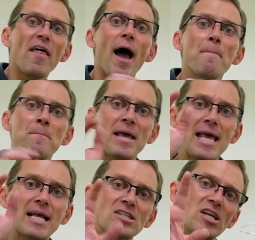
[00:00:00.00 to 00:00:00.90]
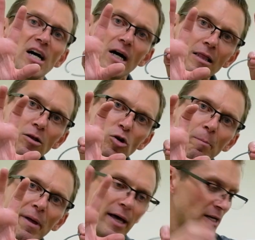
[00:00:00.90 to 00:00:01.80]
that peaks a little
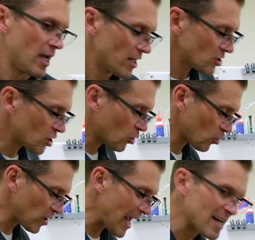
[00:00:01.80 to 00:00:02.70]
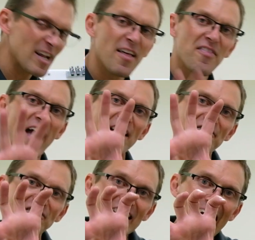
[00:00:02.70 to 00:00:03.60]
bit to create that
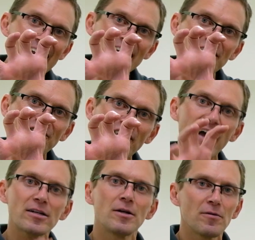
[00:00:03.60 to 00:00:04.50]
flattening effect.